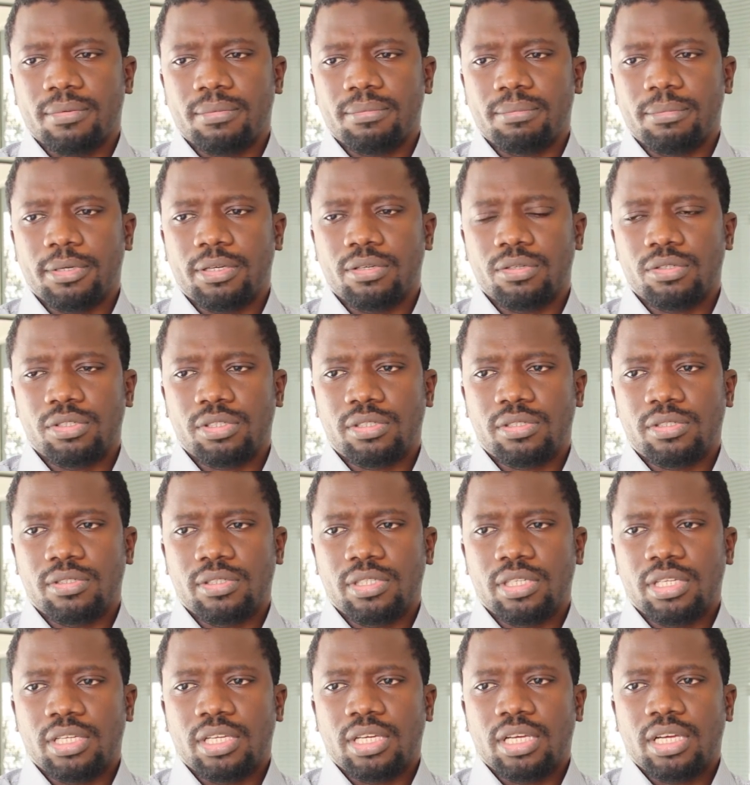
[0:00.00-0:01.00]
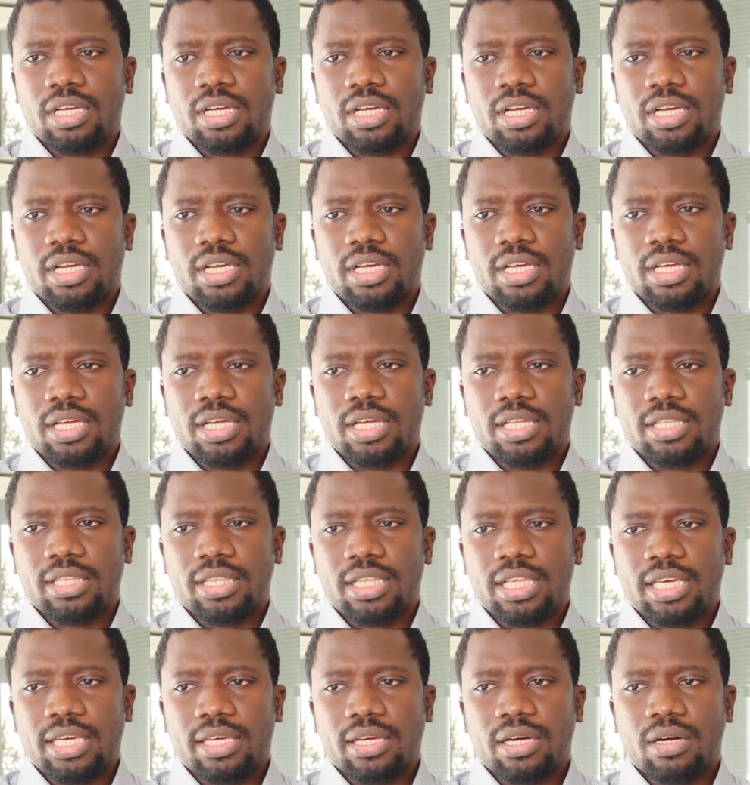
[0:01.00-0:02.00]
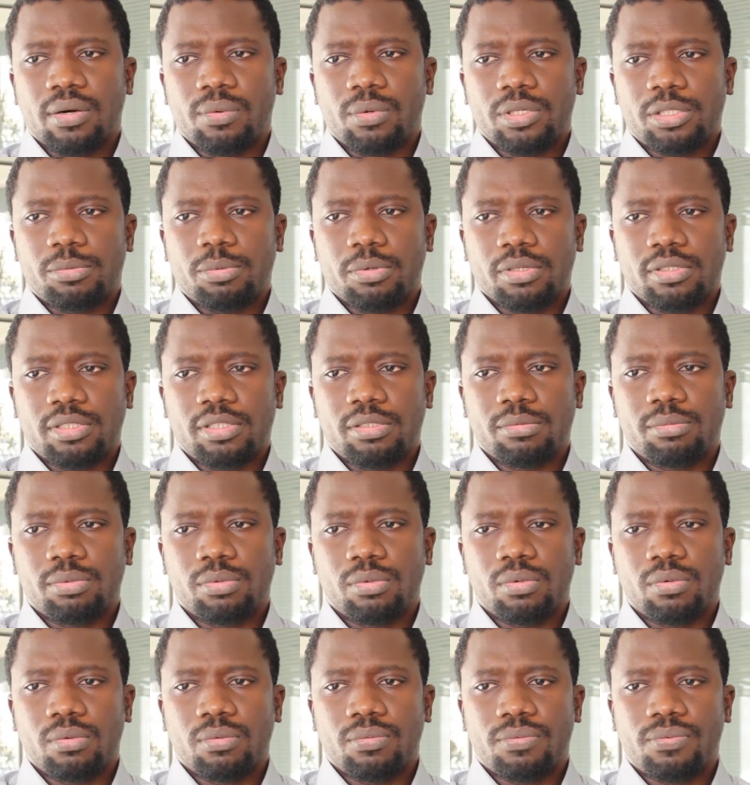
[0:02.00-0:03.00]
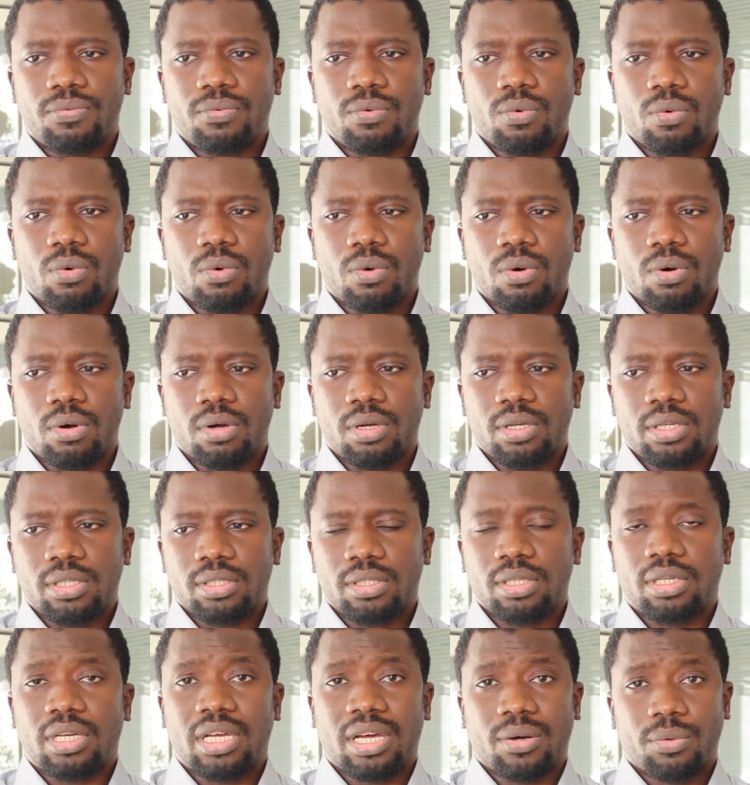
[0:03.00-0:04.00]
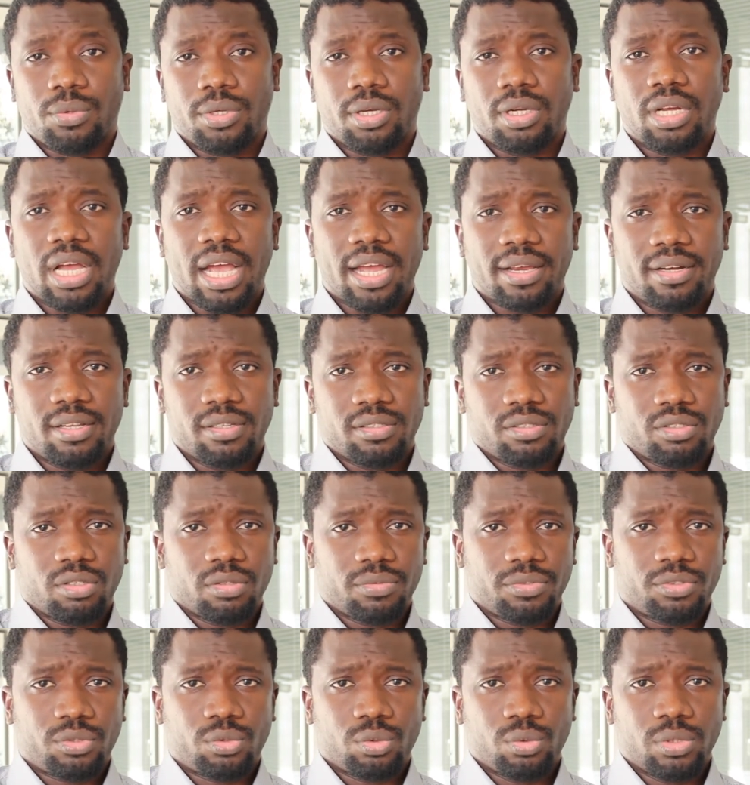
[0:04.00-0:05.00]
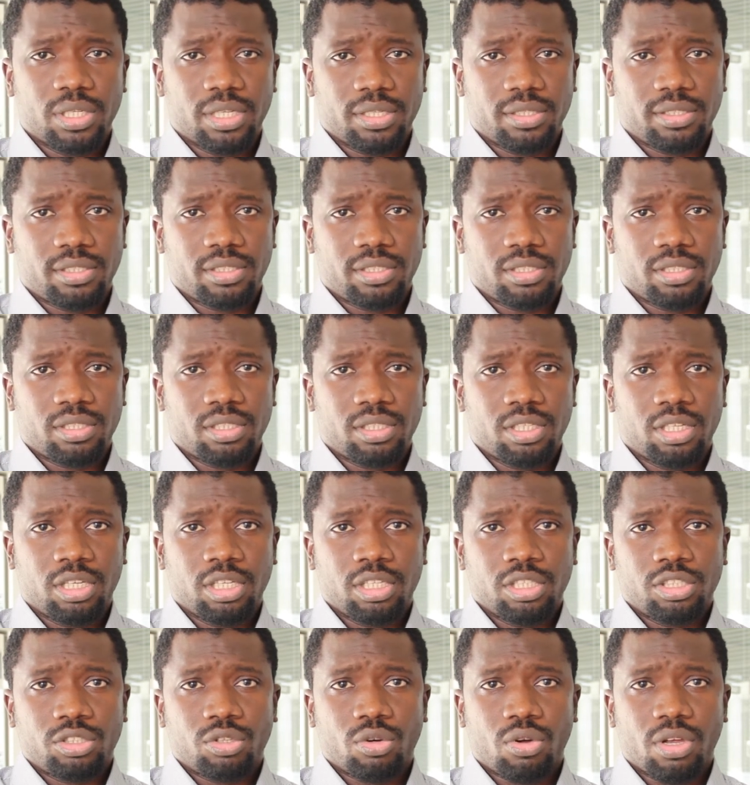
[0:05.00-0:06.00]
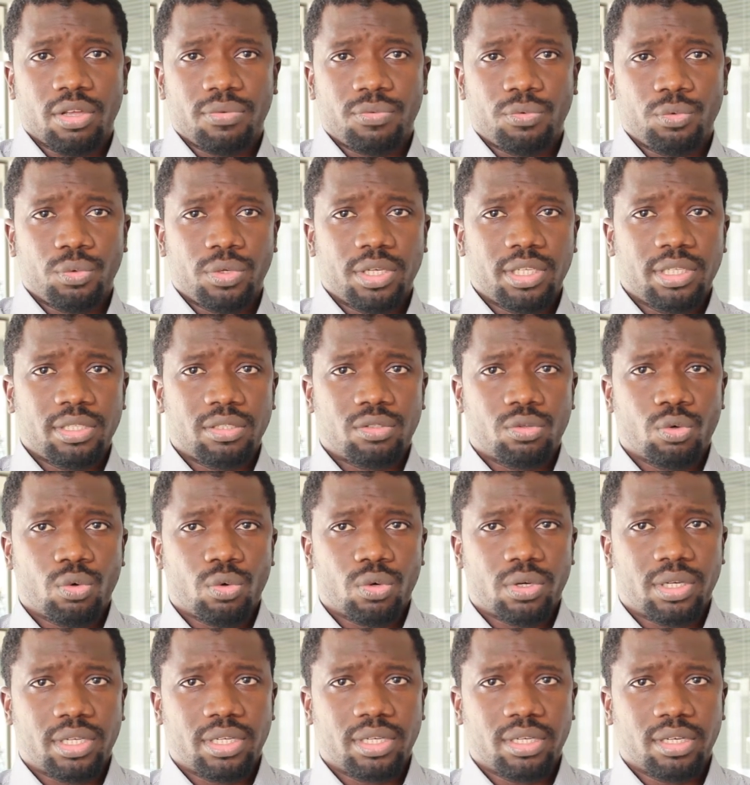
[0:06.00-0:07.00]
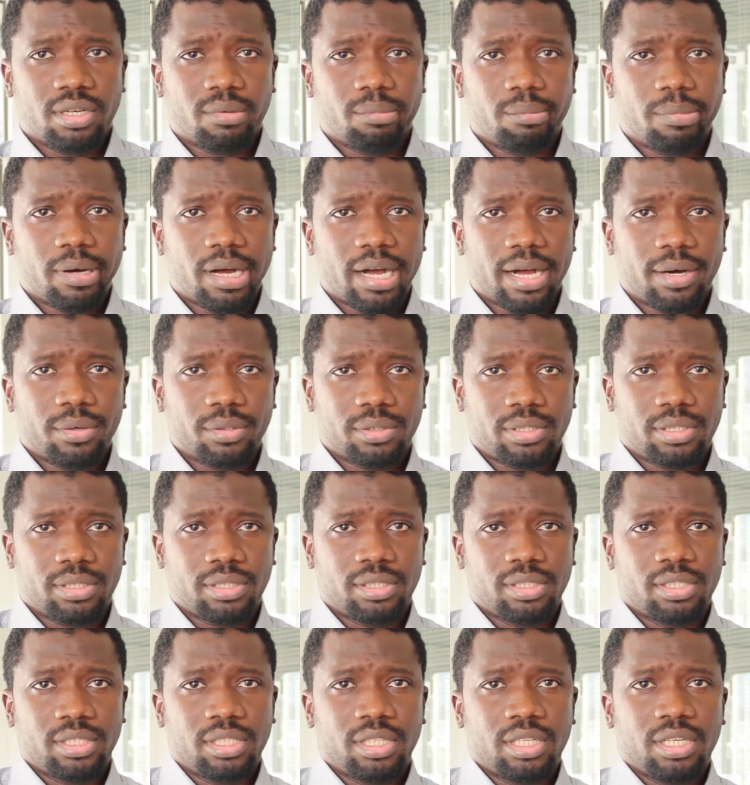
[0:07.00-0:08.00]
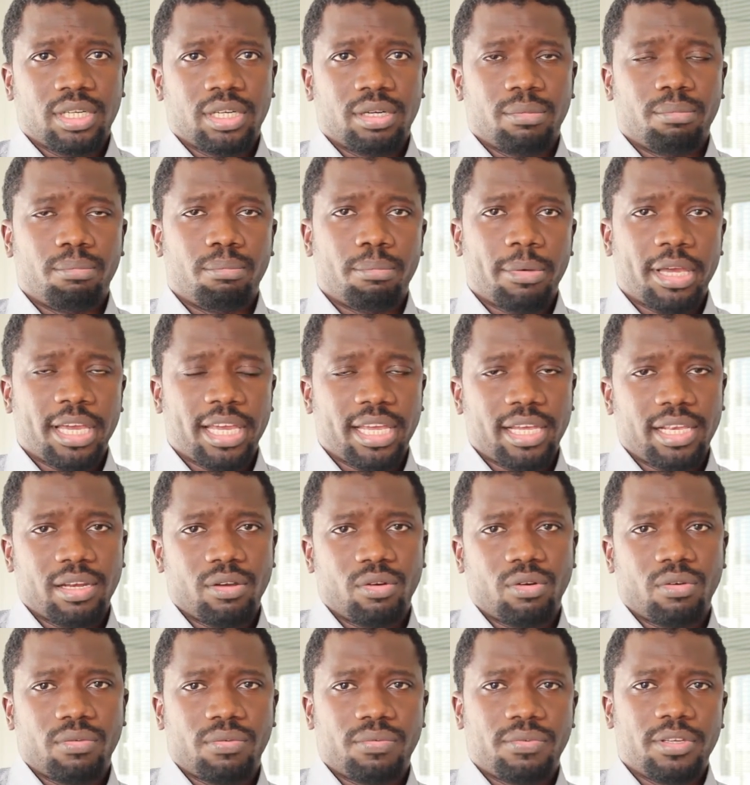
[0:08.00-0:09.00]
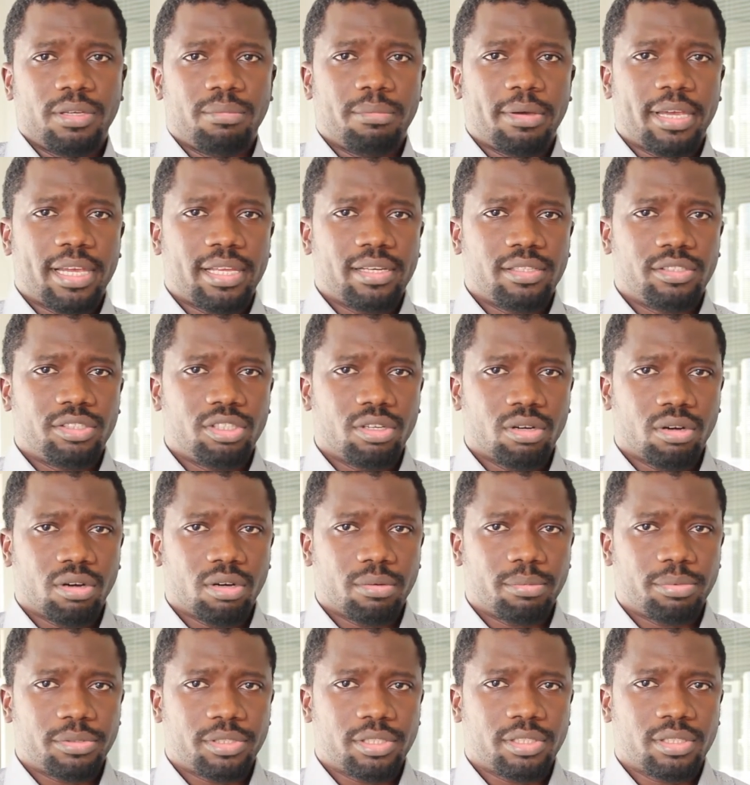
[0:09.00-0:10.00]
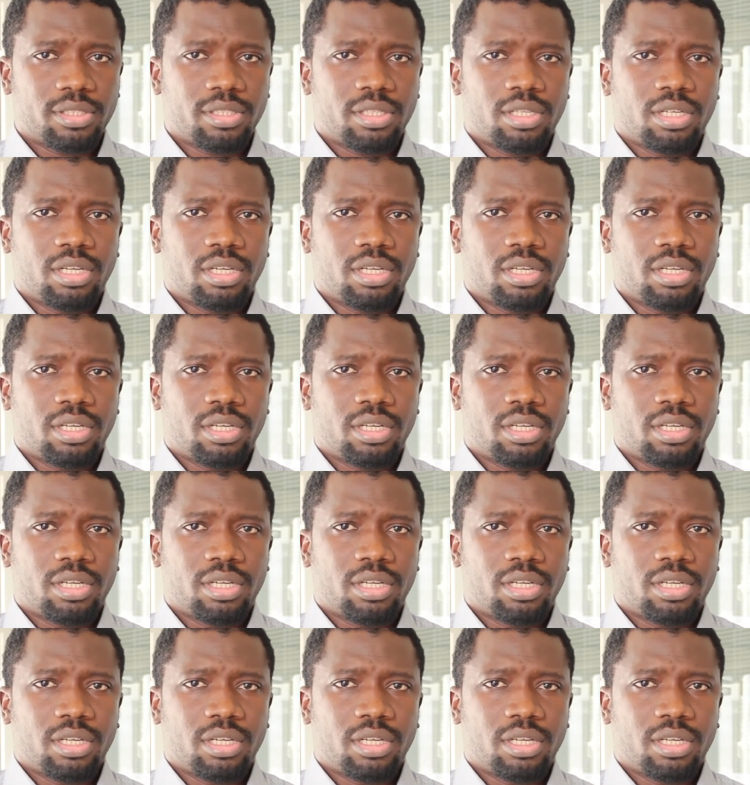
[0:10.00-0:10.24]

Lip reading: because they are responsible for the career guidance of students. So if we talking about male or female jobs,